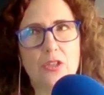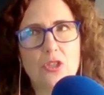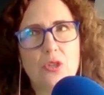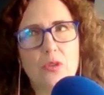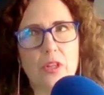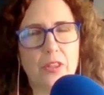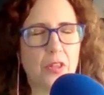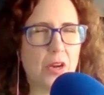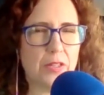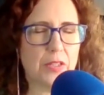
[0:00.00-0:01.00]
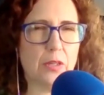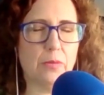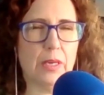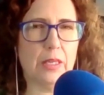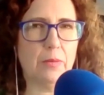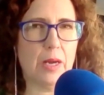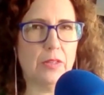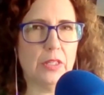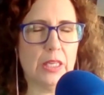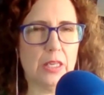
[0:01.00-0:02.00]
to the thoughts that are running
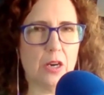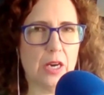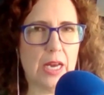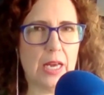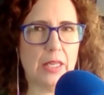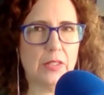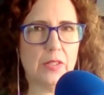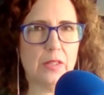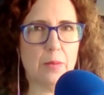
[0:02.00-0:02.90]
around in our heads